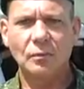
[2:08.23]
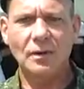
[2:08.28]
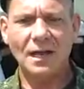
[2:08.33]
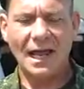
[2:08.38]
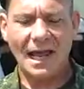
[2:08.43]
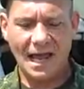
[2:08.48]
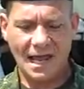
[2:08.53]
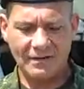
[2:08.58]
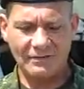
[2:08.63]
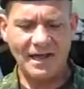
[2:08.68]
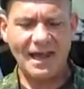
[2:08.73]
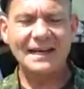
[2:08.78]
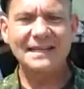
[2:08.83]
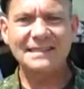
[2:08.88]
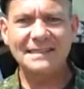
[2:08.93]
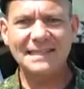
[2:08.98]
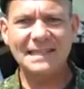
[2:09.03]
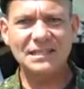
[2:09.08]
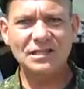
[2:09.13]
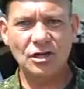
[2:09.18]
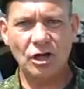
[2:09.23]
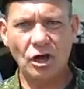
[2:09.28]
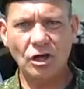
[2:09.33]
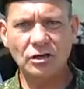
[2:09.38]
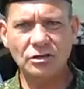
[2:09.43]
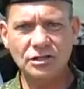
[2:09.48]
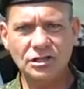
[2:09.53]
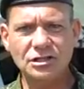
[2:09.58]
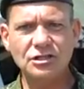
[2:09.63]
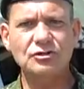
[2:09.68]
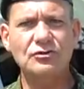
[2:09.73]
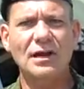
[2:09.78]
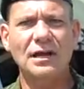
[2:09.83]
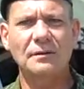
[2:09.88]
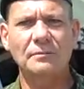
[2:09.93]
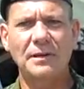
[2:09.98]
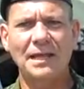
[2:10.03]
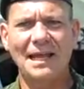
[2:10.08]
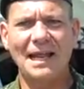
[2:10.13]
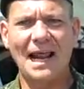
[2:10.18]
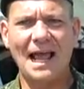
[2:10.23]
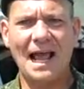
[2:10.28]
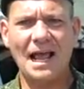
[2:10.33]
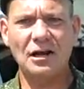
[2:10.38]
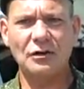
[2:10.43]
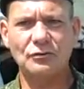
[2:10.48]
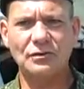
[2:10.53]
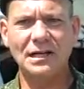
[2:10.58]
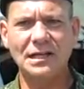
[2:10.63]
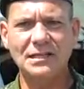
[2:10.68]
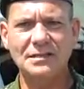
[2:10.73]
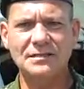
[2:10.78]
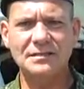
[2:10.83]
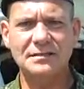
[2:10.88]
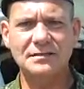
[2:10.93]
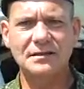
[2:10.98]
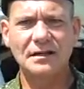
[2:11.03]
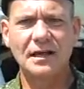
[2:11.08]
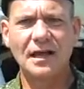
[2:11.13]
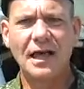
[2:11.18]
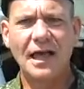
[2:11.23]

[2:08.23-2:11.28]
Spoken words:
We have anesthesiologists trained pediatrics,